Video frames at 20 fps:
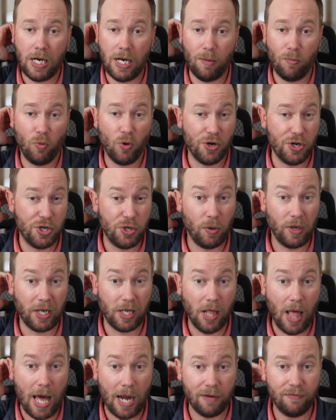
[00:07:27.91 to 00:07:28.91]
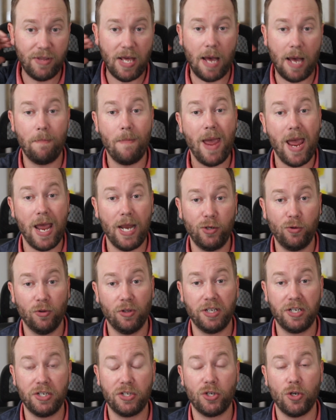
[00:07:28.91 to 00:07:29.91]
we're doing a lot of that
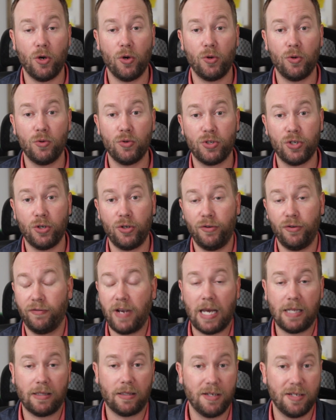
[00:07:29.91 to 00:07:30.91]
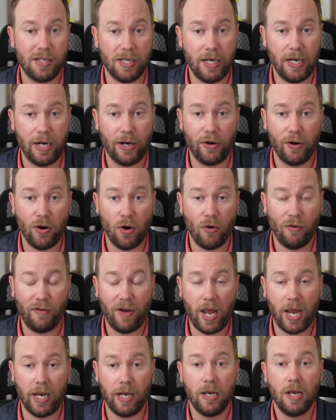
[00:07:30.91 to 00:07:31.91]
manually. So you've got the scenario of,
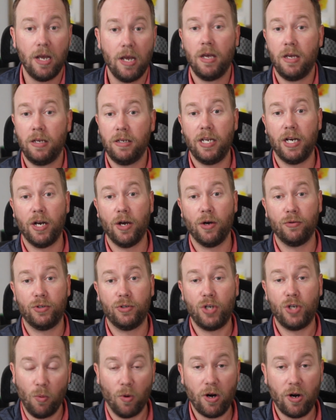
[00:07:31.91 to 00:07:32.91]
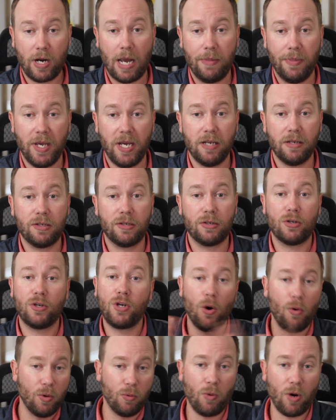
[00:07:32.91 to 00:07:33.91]
hey, don't work on this,
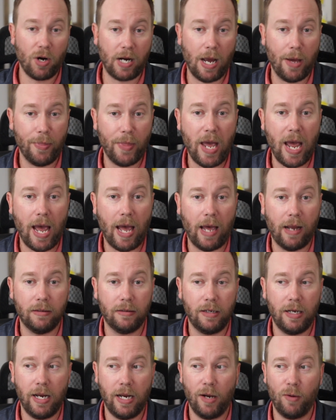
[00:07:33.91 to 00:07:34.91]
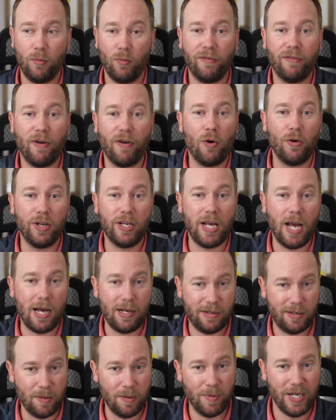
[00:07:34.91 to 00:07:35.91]
go and work on that. And we've already
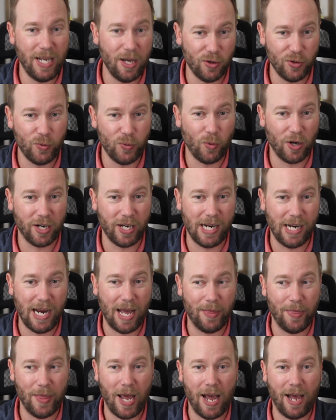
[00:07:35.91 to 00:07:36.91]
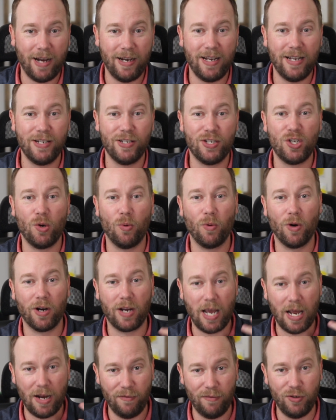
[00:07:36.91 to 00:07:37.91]
got somebody else working on that. And so we're
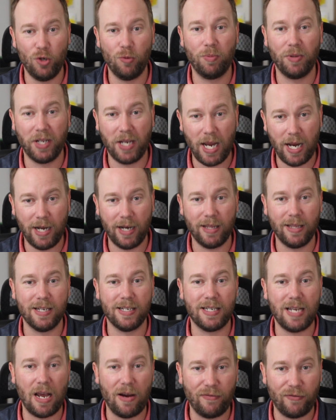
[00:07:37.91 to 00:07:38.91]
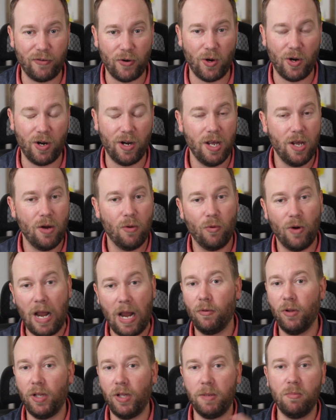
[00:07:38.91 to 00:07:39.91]
kind of duplicating this effort. We're
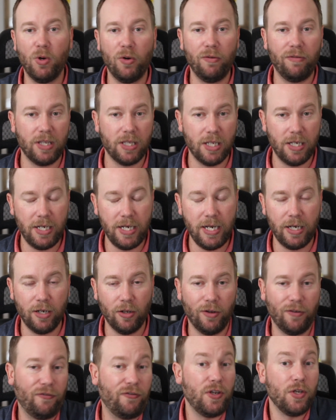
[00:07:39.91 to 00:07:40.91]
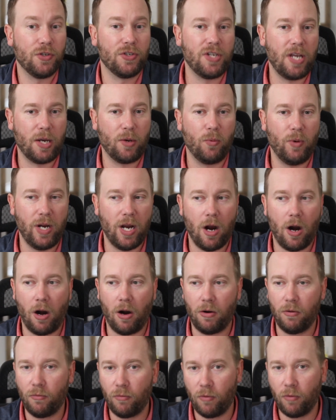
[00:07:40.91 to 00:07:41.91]
not really moving the needle. It feels like we
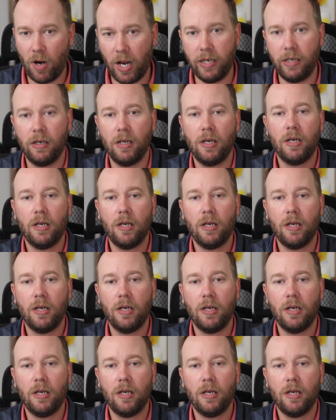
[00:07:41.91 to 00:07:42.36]
are, right?